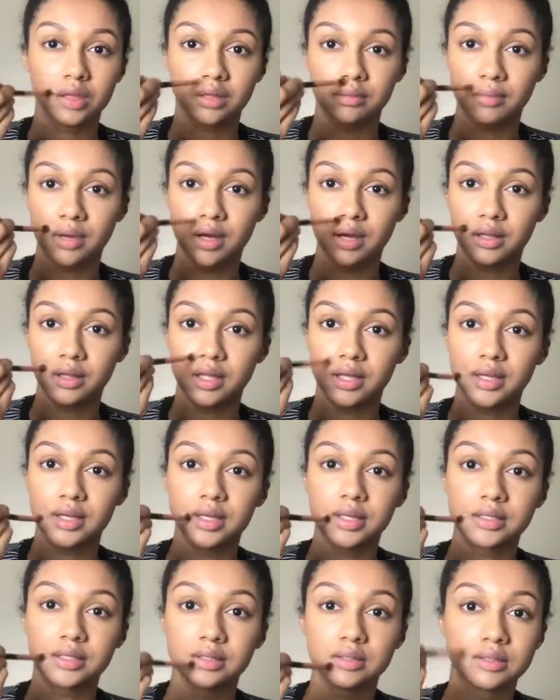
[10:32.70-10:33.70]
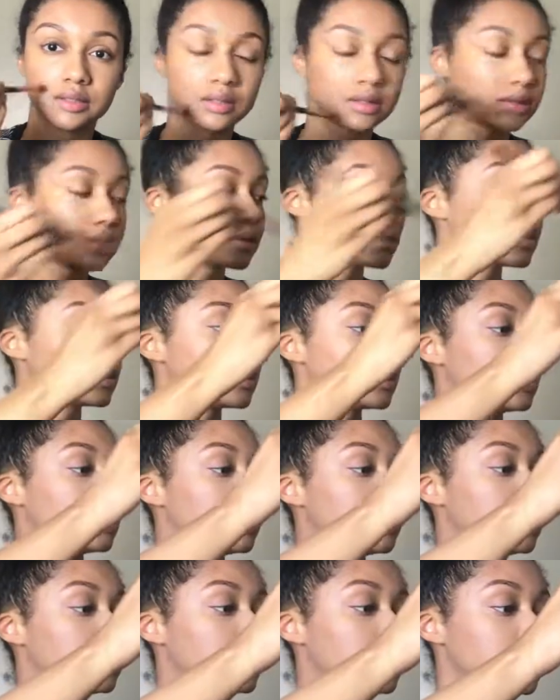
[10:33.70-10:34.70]
Smile lines.
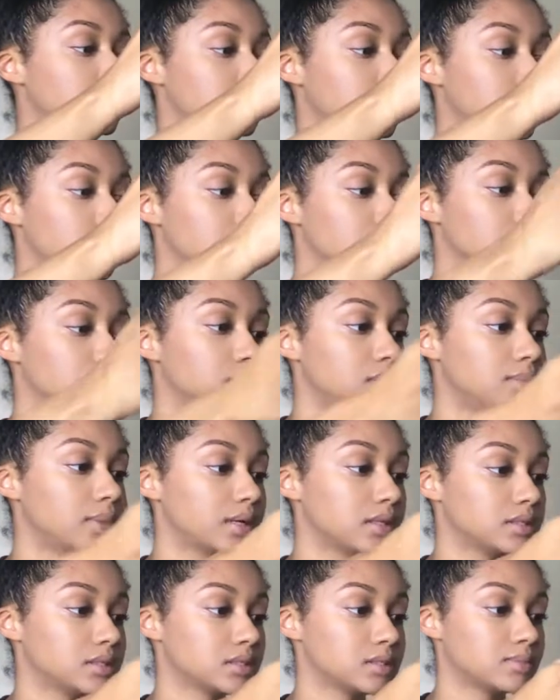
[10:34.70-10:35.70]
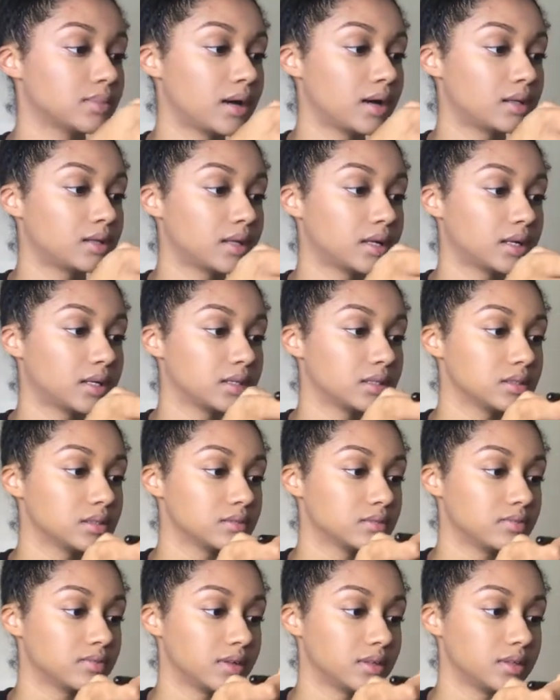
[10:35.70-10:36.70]
And I get really bad smile lines
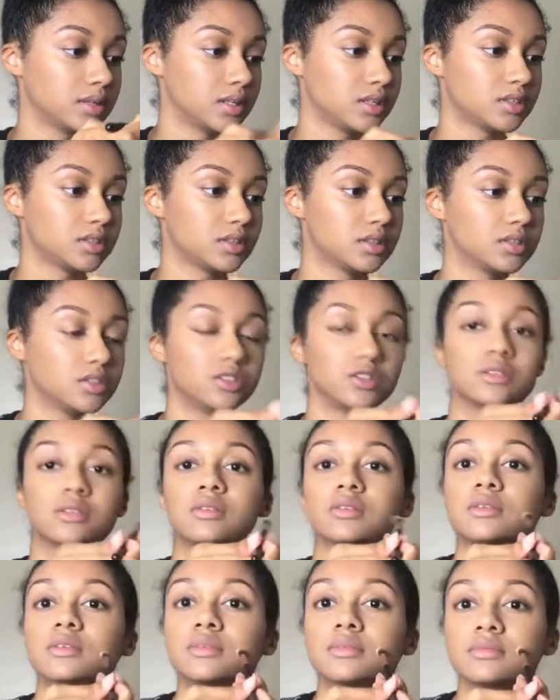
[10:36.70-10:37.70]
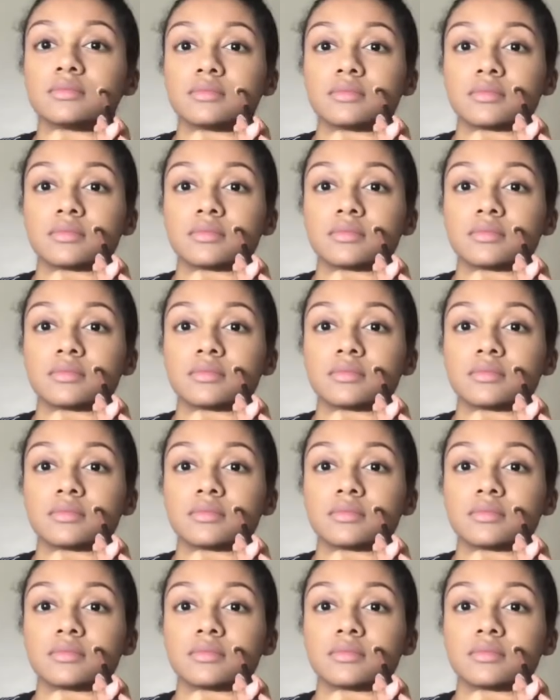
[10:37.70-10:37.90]
with foundation in general.